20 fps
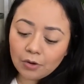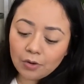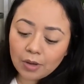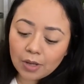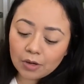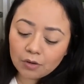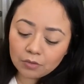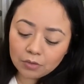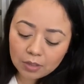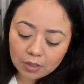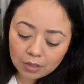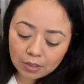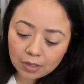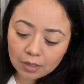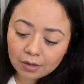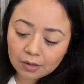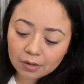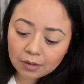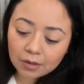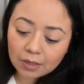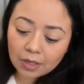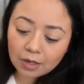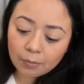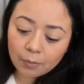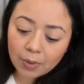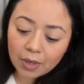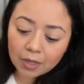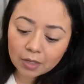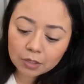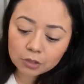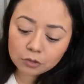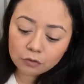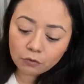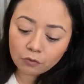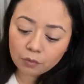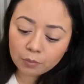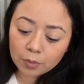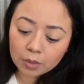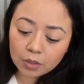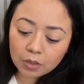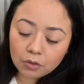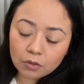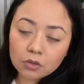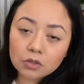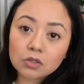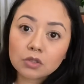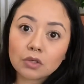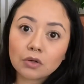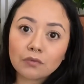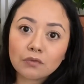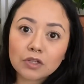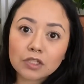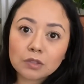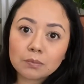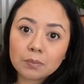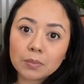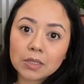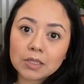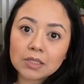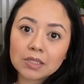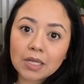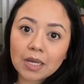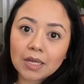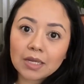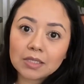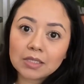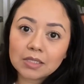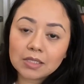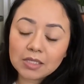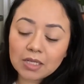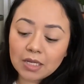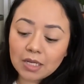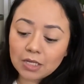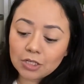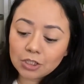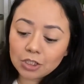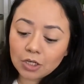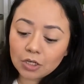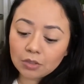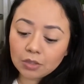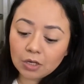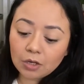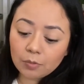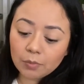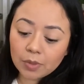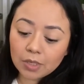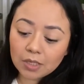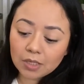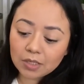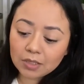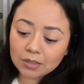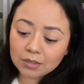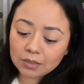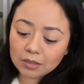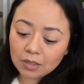I don't think I can get a package from another service besides DHL now, because